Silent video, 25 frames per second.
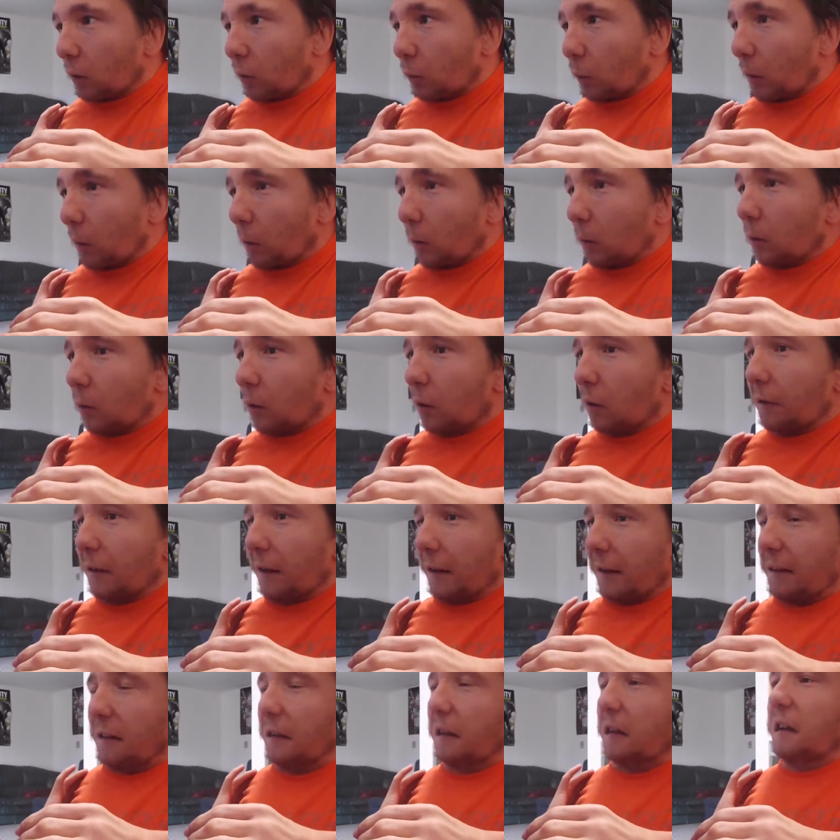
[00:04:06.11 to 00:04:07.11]
well,
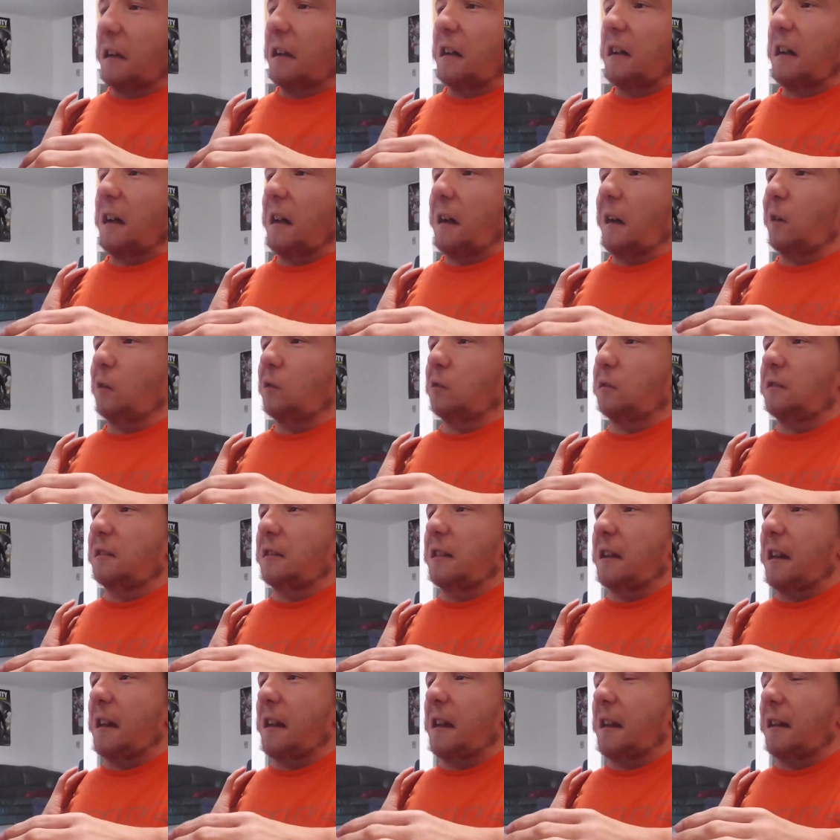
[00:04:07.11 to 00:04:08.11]
okay. i don't
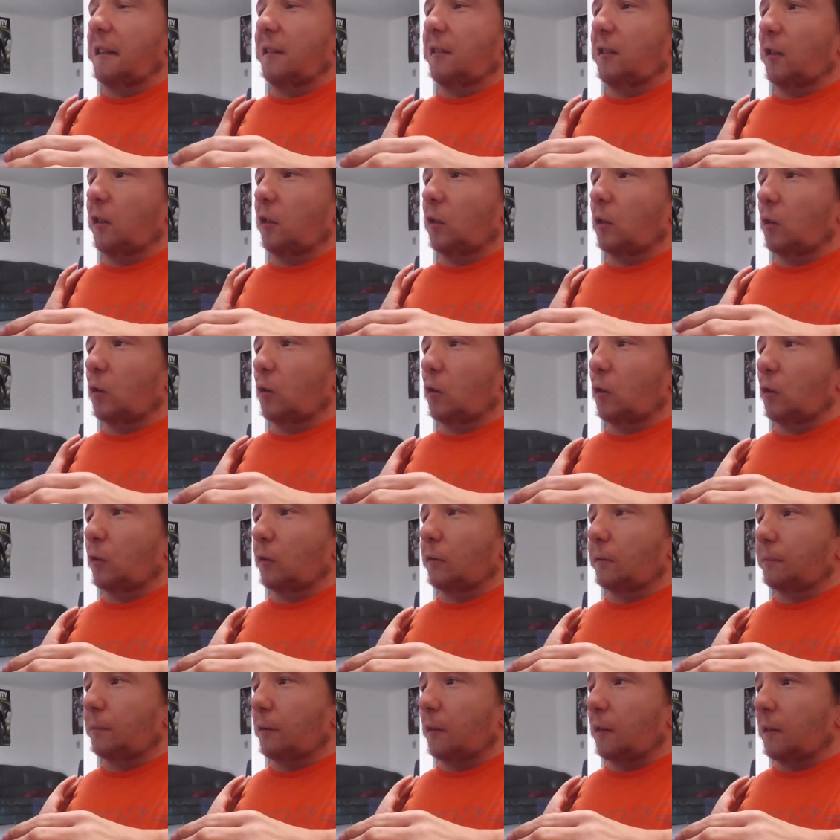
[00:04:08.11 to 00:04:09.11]
need
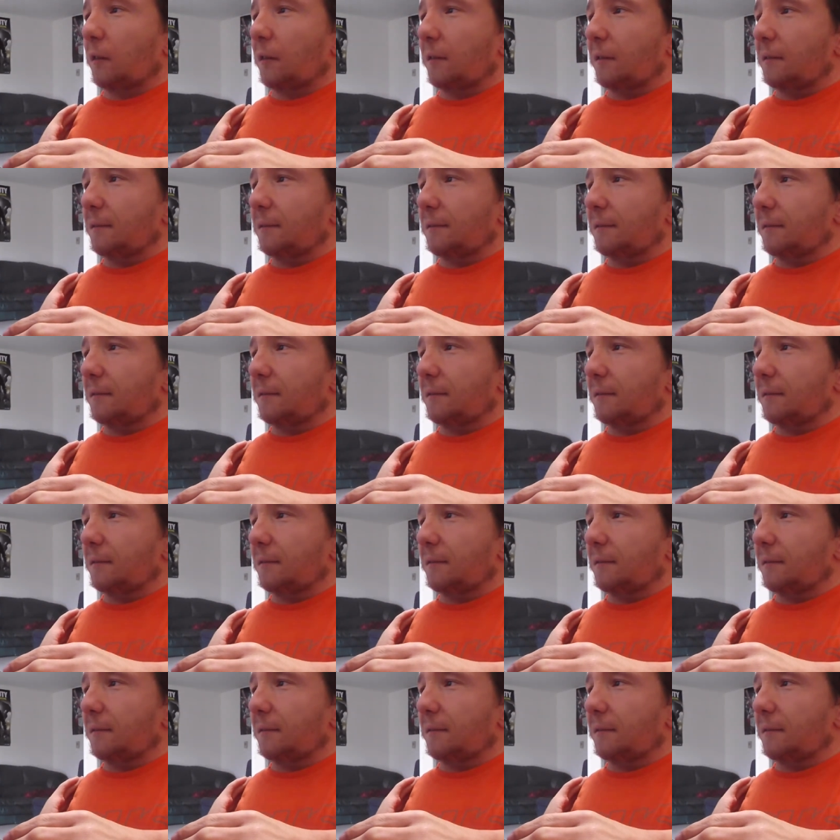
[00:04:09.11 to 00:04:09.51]
to, but uh,